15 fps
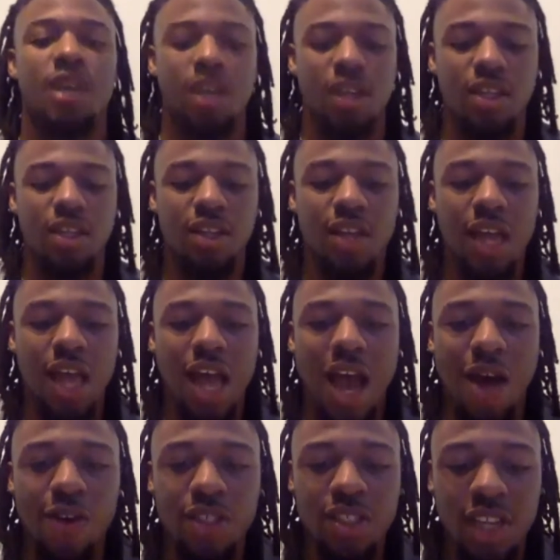It,
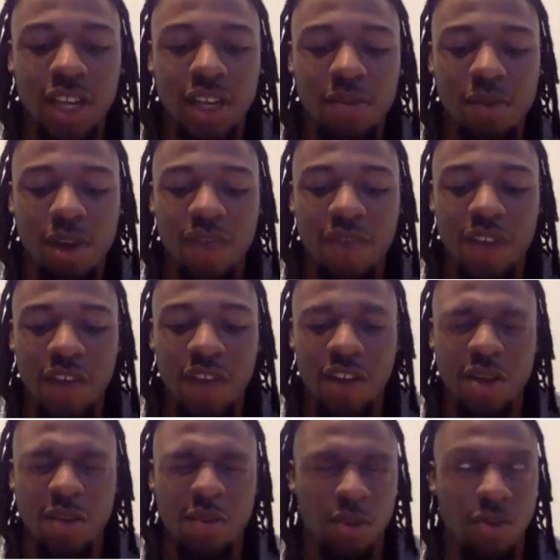I would say my
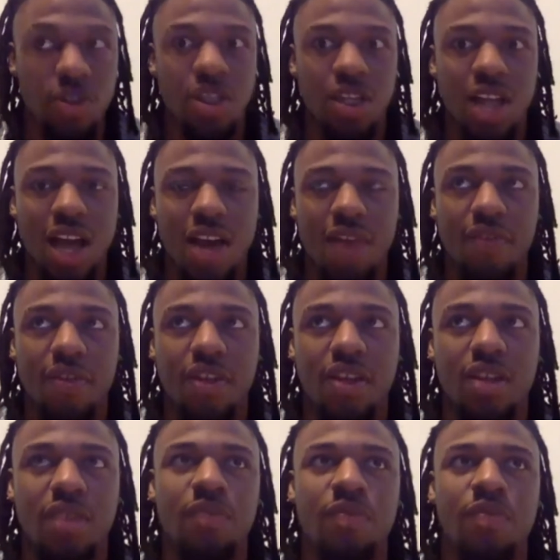favorite and most
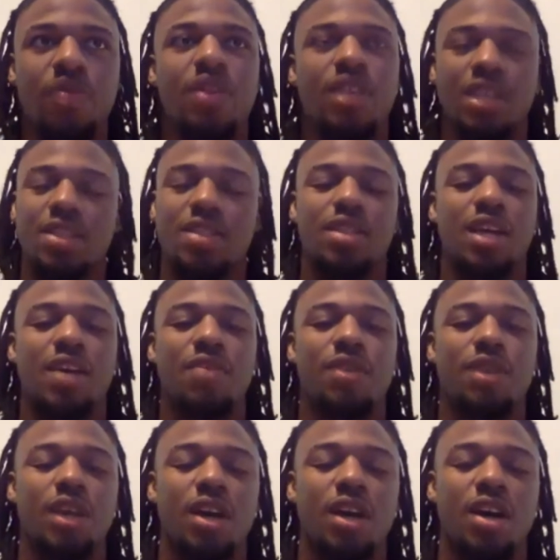lively is
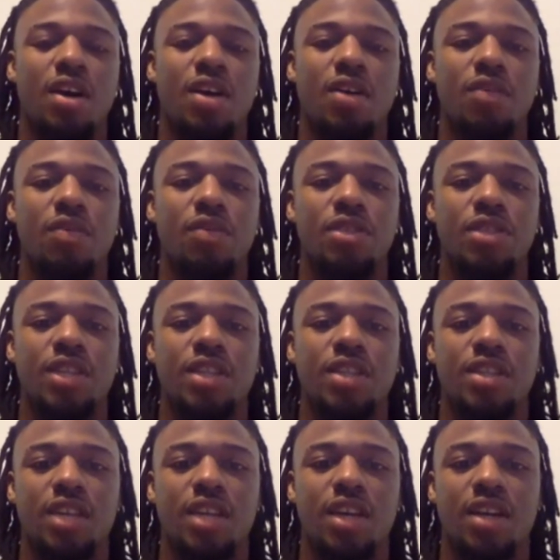definitely uh, Virginia
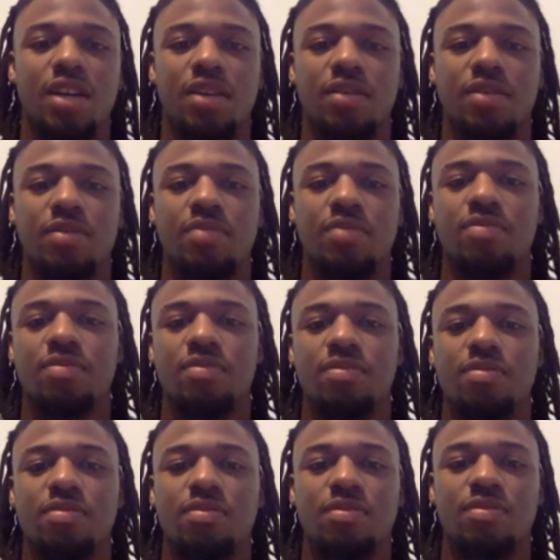Tech.
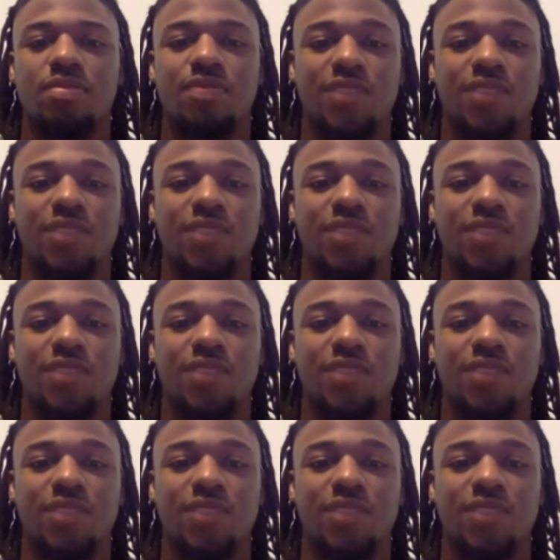Okay.